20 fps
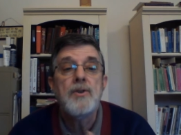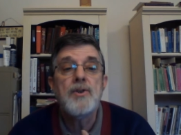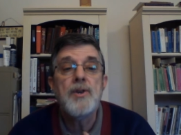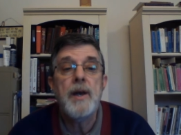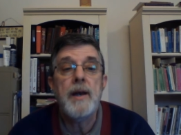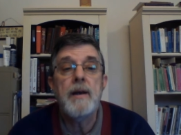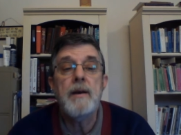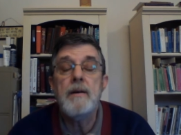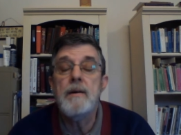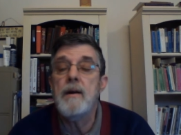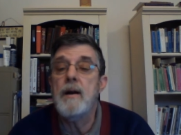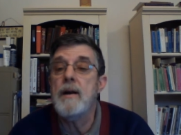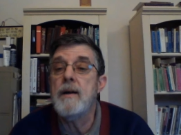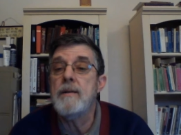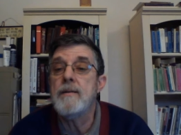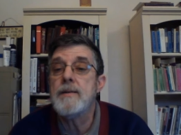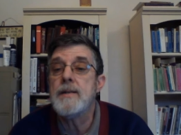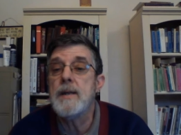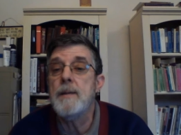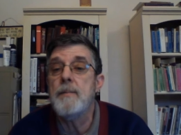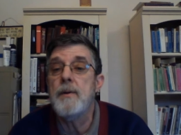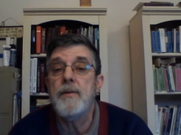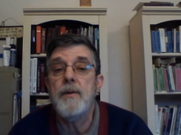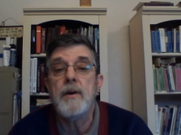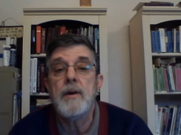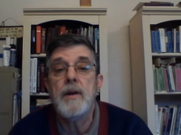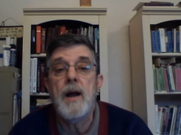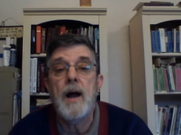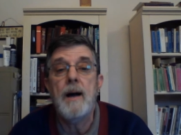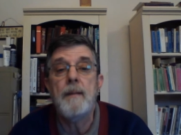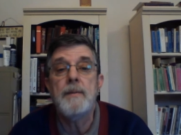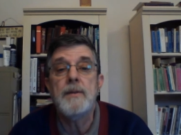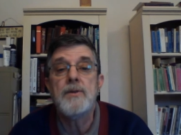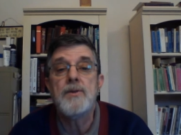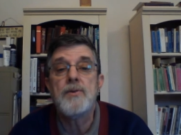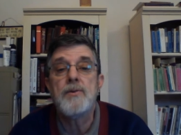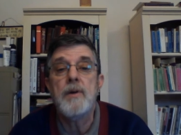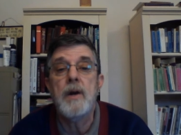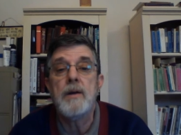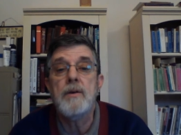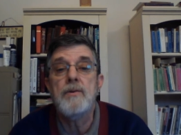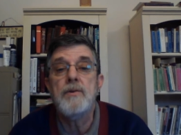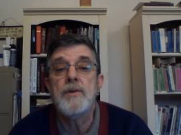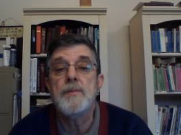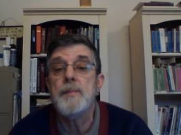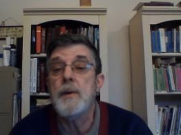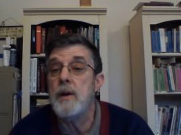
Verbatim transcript: share uh, some of their common struggles,